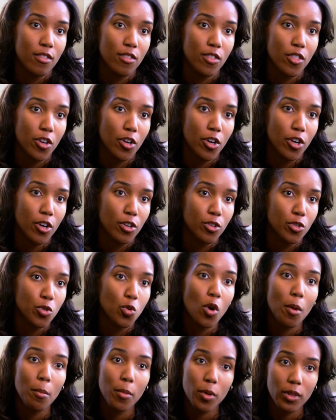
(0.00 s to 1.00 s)
their
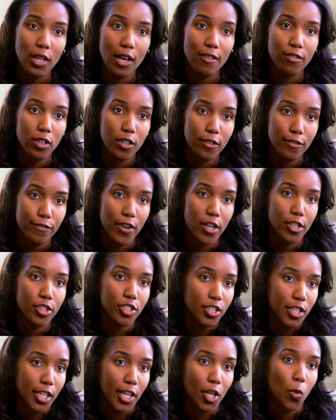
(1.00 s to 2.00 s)
normal level of
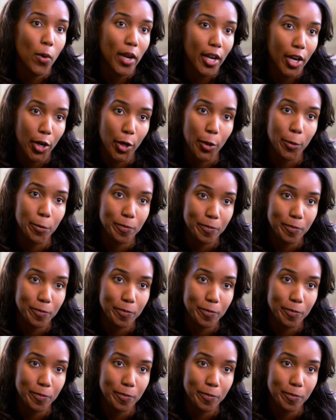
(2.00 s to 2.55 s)
functioning quicker.